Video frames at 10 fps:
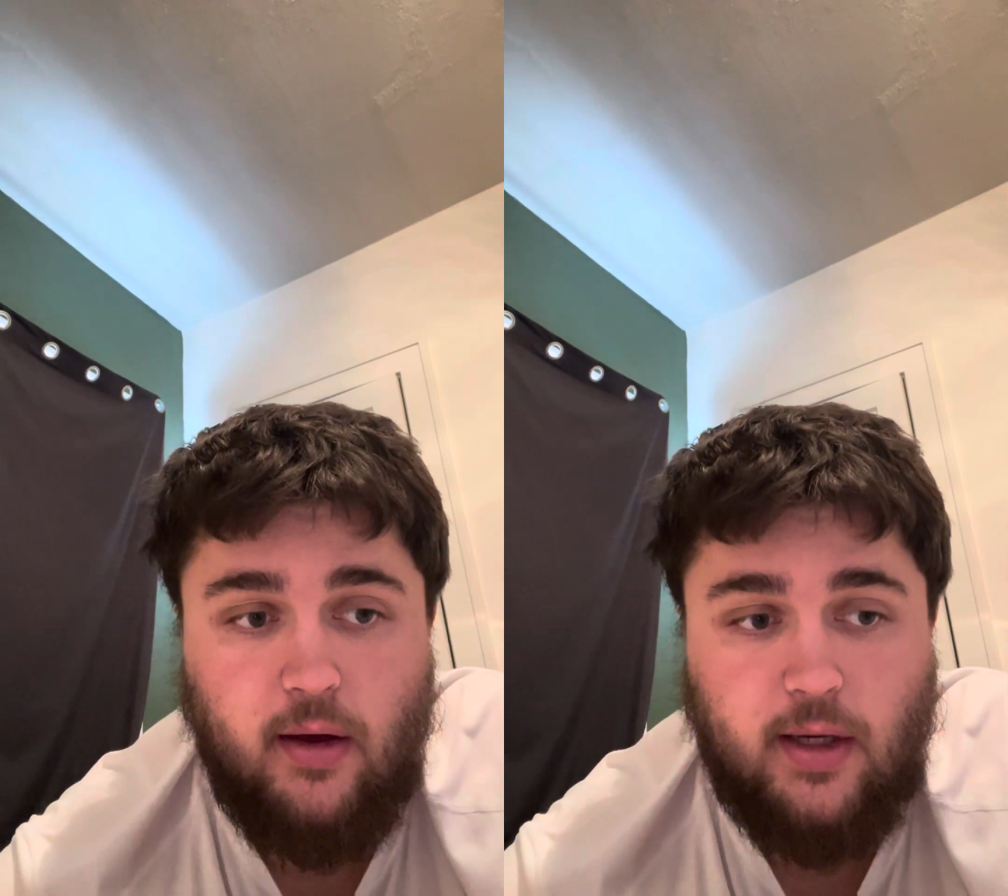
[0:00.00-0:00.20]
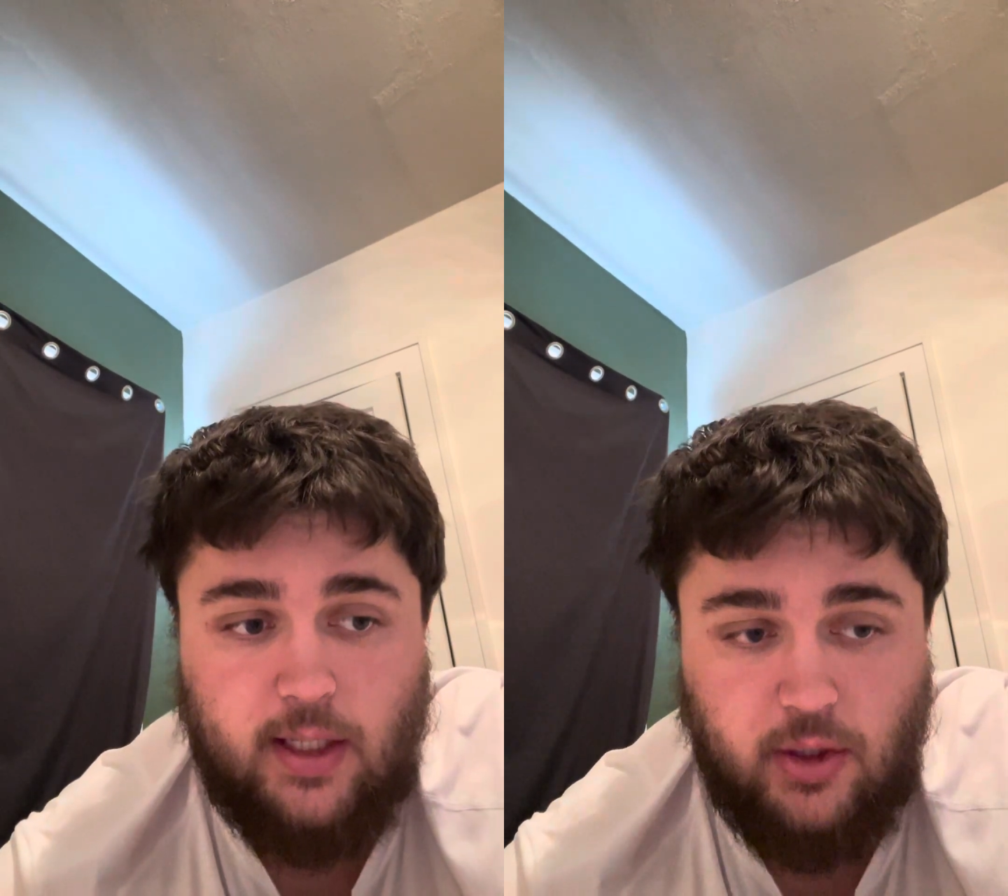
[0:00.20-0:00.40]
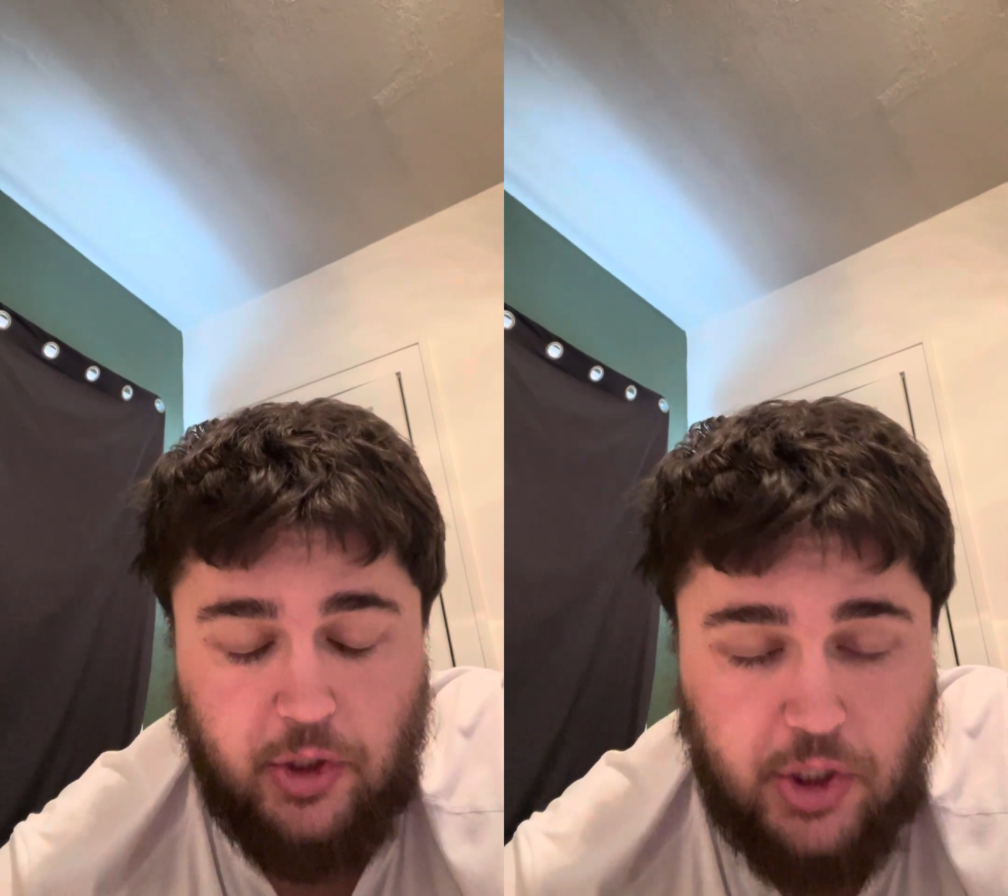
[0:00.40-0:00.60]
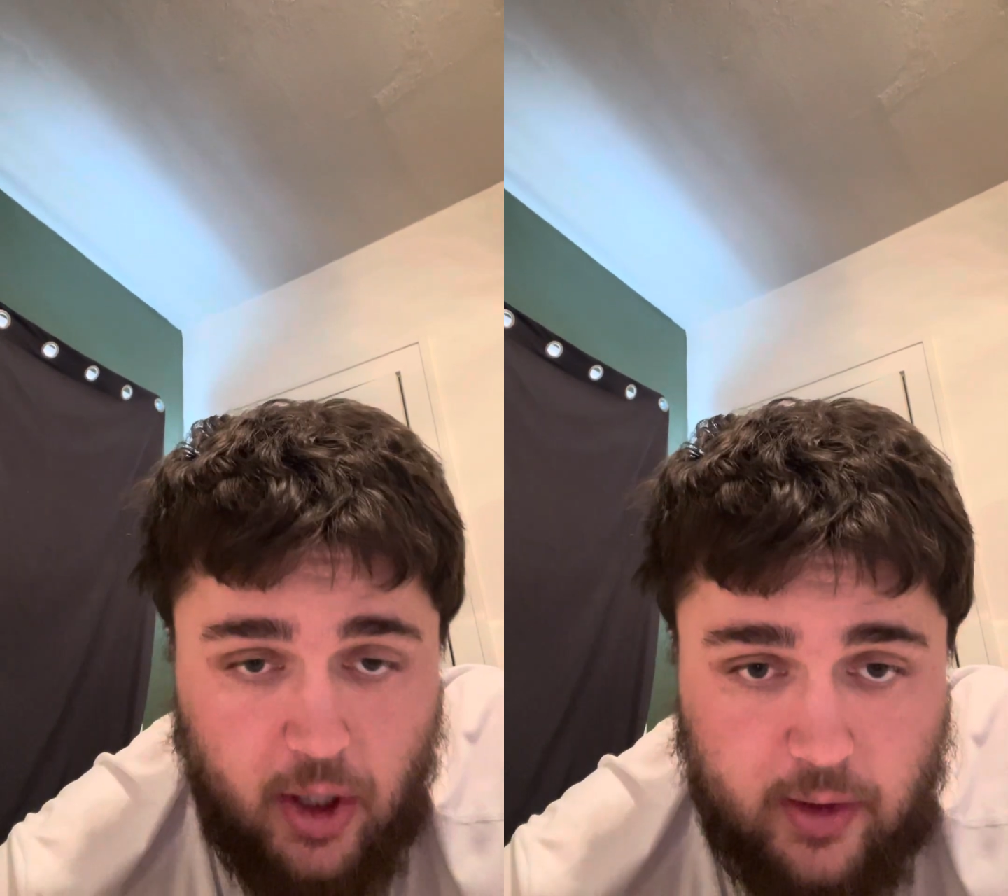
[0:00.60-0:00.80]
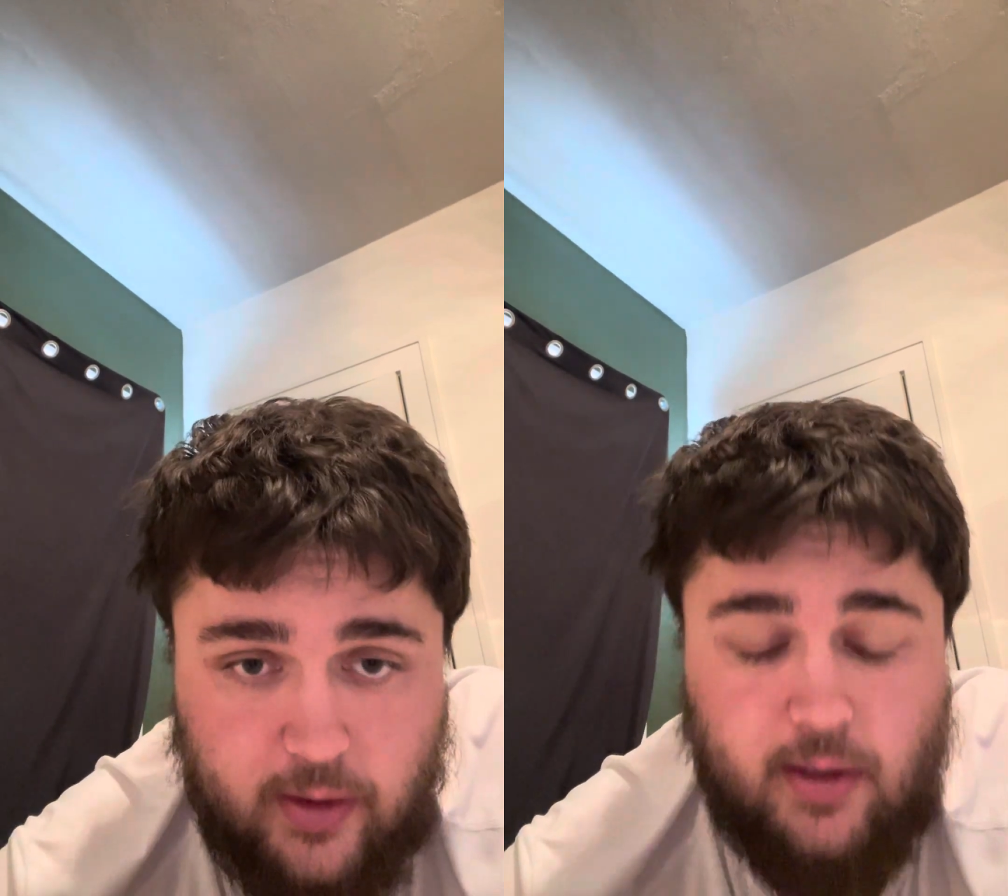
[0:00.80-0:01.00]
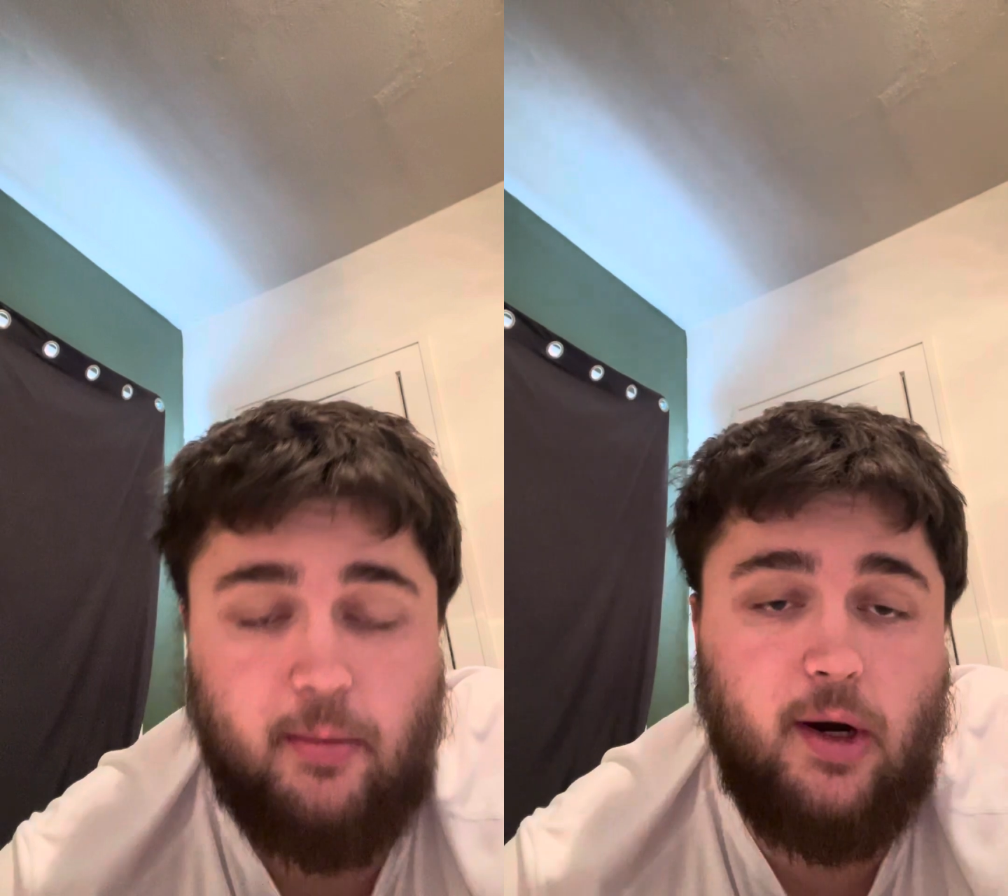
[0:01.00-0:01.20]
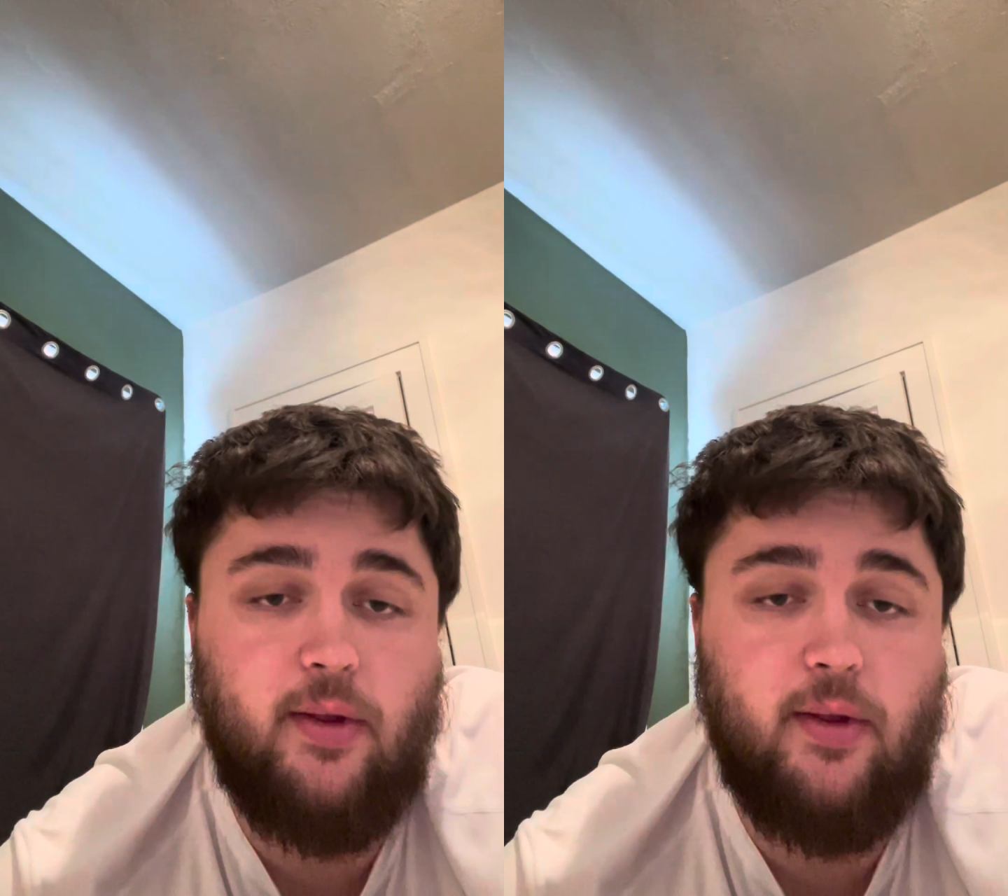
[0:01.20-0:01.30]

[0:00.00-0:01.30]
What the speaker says: sexually assaulted somebody,